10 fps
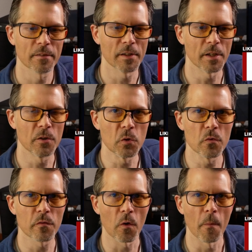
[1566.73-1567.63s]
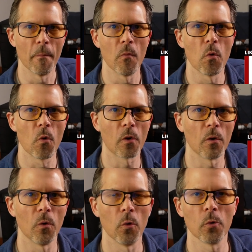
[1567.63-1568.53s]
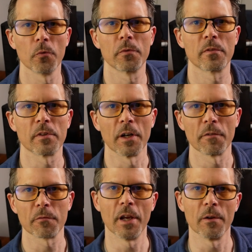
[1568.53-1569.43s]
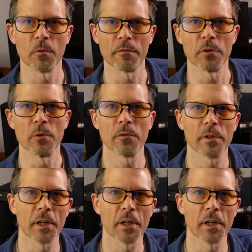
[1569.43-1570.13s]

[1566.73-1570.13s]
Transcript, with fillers: Stay tuned for more old stuff and reviews to